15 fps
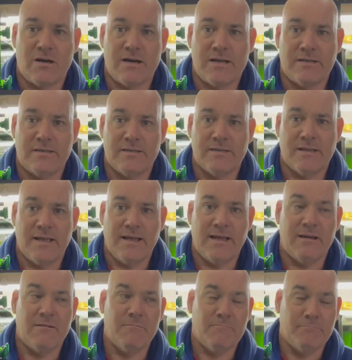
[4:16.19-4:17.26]

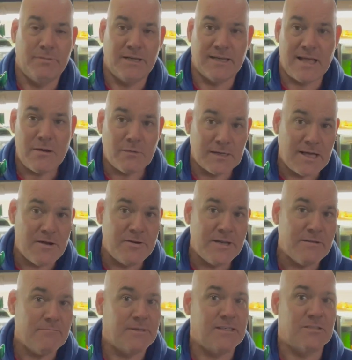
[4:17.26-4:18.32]
a bit lower loading, but
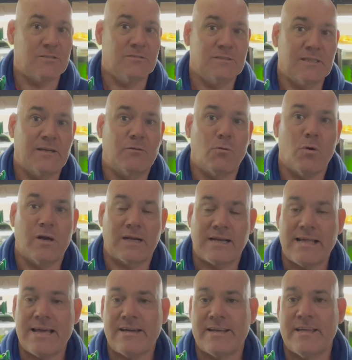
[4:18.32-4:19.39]
it's also quite cloudy.